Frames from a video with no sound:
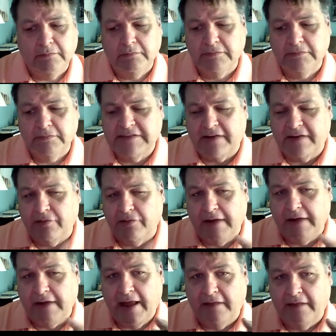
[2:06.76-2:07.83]
sector
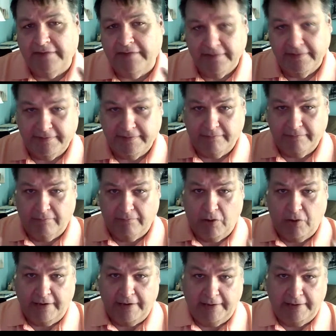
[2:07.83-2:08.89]
analysis,
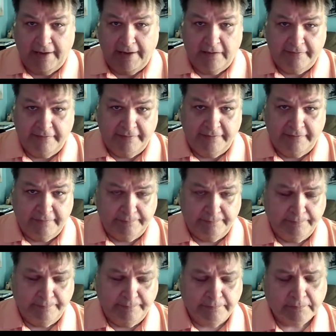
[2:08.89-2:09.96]
marketing analysis
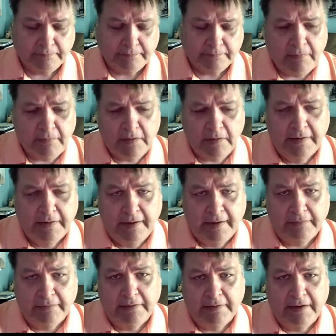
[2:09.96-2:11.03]

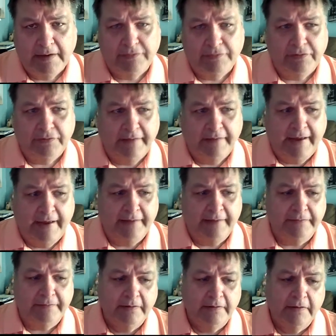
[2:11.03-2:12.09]
yet, and I'll do that
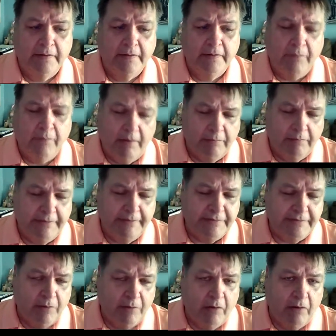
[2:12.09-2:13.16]
probably
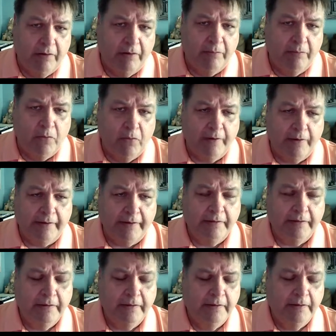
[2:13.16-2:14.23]
tomorrow morning,
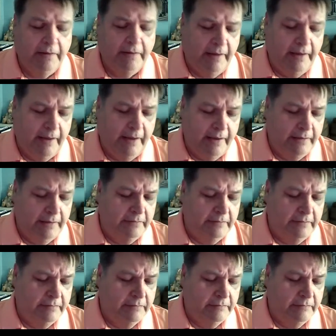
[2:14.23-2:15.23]
and